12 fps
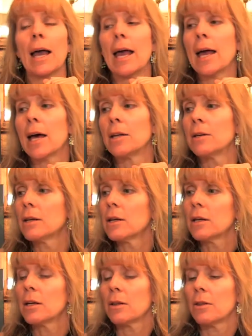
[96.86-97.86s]
And
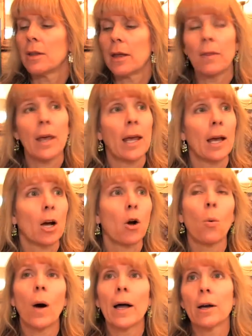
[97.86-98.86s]
then they
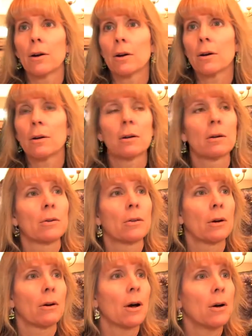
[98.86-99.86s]
acquire
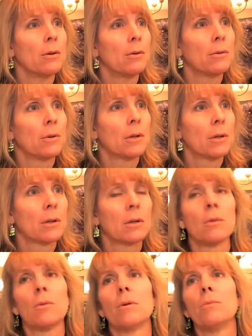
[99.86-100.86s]
their own
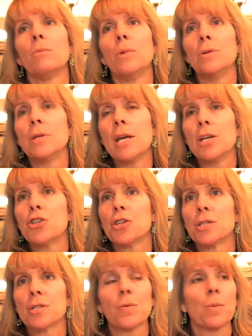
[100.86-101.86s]

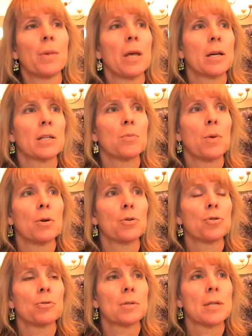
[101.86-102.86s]
mutations from the
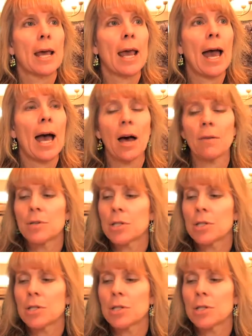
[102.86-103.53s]
exposures they have.